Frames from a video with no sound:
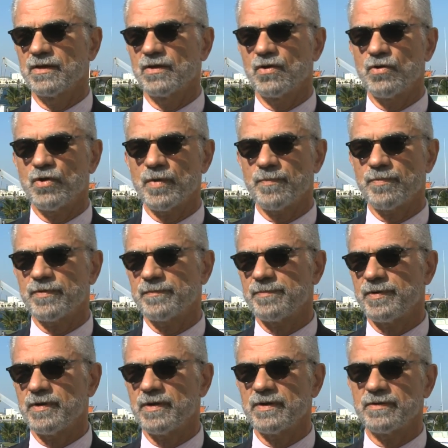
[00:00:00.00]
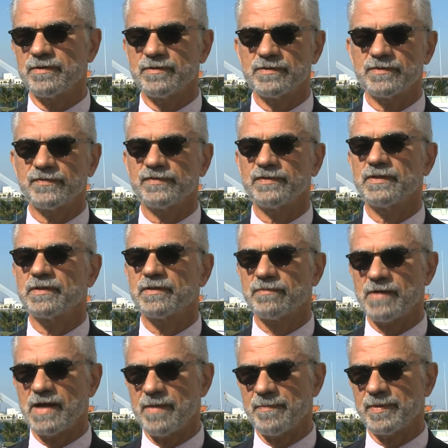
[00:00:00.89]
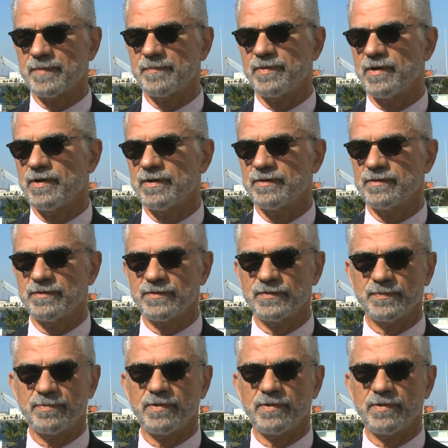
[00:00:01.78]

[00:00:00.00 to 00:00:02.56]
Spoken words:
corporate partners, philanthropic partners,